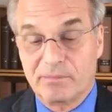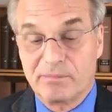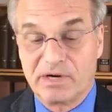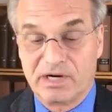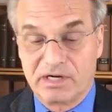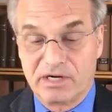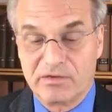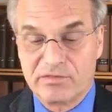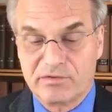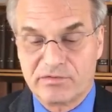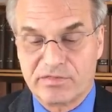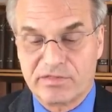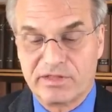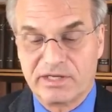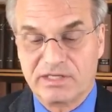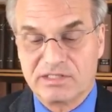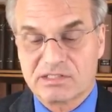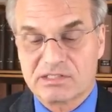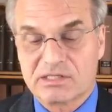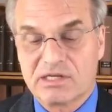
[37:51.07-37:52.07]
among other
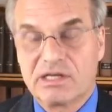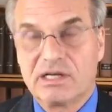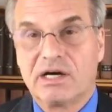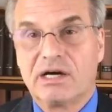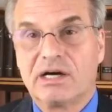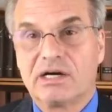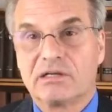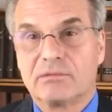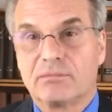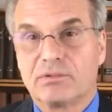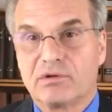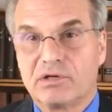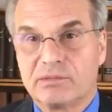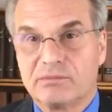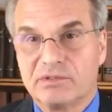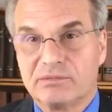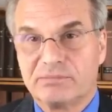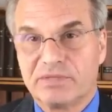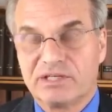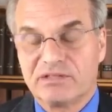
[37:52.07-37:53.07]
things,
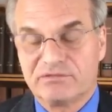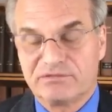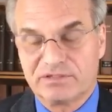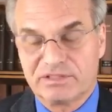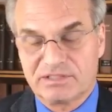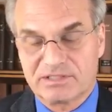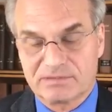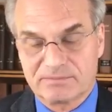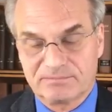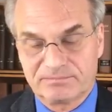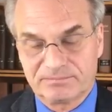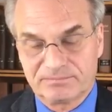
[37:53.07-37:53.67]
unemployment benefits.